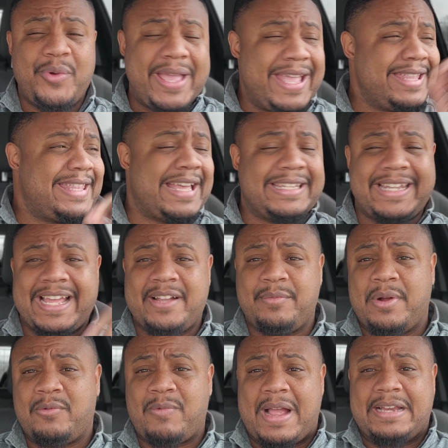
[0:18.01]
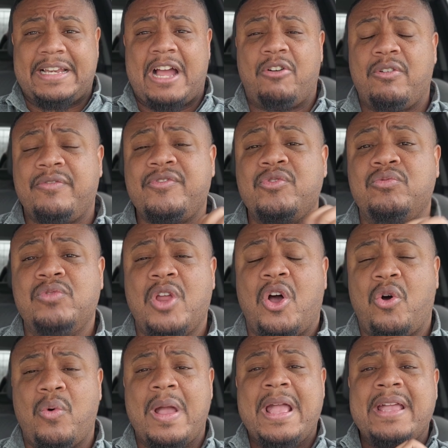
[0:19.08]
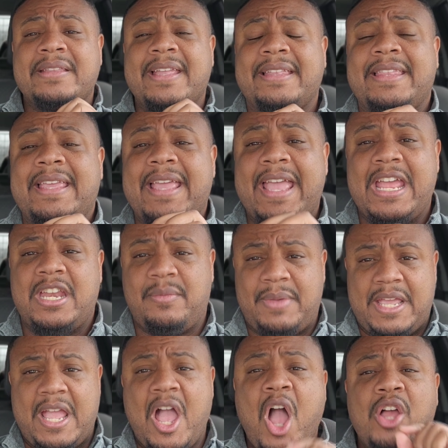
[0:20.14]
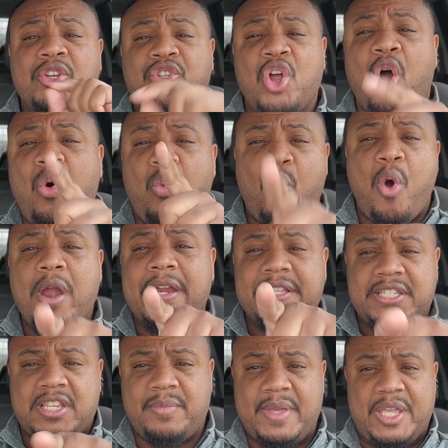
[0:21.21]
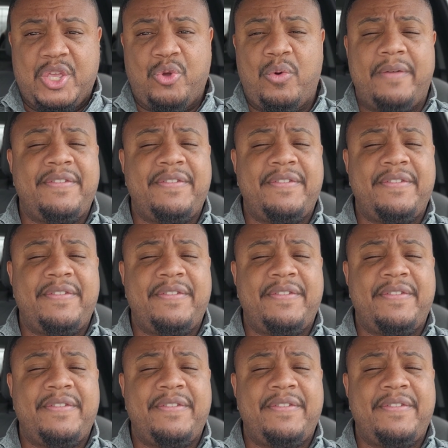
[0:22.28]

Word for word: Hit that like button right now if you know that the enemy don't want it to be you.